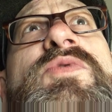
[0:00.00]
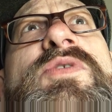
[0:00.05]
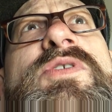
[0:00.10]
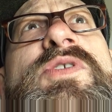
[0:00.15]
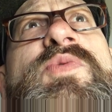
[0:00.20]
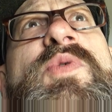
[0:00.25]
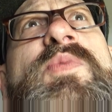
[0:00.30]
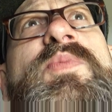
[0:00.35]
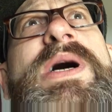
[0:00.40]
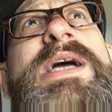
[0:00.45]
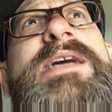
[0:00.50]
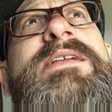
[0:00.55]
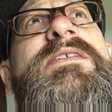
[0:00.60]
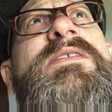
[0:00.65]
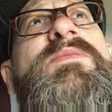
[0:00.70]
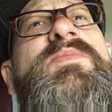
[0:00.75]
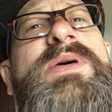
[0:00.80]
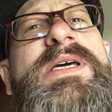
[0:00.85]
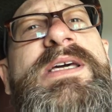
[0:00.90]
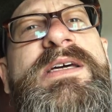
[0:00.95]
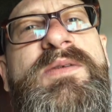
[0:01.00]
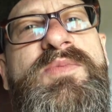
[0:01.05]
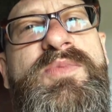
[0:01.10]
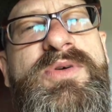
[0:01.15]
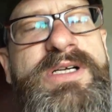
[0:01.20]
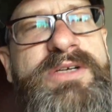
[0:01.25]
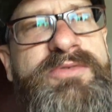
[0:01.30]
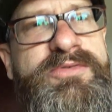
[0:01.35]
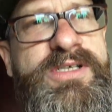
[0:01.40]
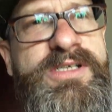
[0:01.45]
the walls were painted pink
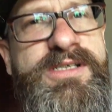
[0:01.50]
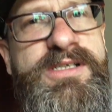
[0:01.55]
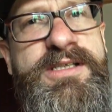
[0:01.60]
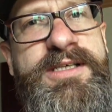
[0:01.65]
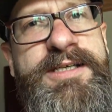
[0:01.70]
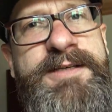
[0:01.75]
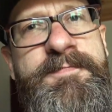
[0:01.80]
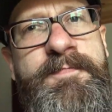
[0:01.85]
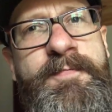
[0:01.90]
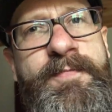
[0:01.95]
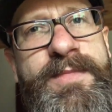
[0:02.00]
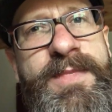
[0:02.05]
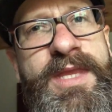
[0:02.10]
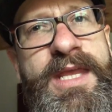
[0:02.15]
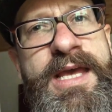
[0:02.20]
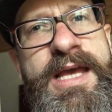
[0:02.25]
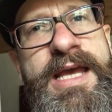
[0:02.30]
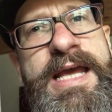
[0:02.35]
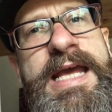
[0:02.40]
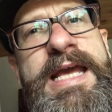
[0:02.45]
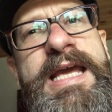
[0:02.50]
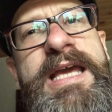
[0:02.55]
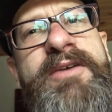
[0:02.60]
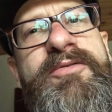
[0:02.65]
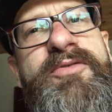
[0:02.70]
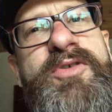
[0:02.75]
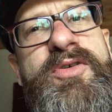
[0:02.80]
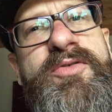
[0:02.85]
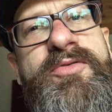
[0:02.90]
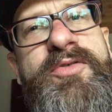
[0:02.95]
previously.
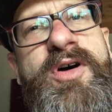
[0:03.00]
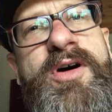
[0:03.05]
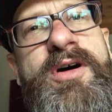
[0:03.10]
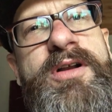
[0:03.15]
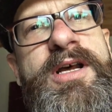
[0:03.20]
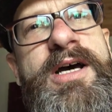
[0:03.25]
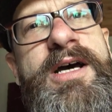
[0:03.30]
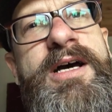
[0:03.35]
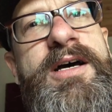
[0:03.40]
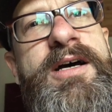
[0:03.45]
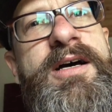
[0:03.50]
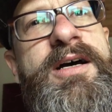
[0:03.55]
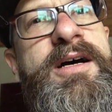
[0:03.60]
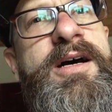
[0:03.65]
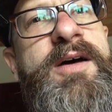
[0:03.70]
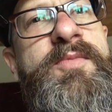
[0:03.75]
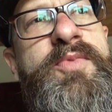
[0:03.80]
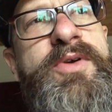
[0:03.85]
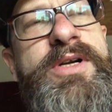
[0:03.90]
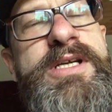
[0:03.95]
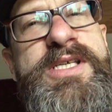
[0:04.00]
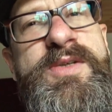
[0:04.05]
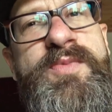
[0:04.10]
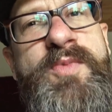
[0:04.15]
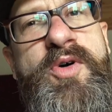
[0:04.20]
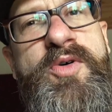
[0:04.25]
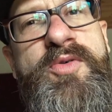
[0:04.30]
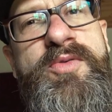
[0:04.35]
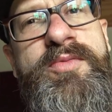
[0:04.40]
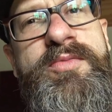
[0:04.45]
If you've got a pretty
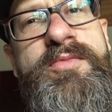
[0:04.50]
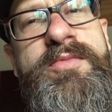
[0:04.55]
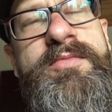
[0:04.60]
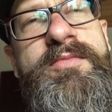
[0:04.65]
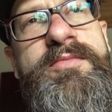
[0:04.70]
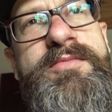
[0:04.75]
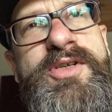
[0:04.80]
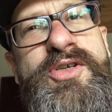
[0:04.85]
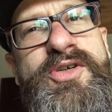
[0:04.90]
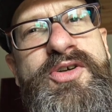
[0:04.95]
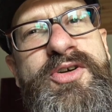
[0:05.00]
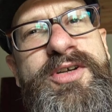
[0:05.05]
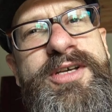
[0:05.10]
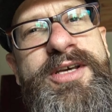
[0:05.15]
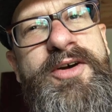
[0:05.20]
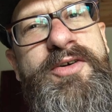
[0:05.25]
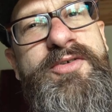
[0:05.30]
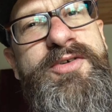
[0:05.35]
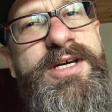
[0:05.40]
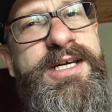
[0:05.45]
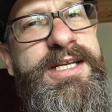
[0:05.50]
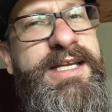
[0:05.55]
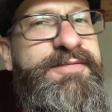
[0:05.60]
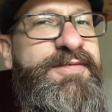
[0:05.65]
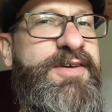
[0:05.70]
small studio, you can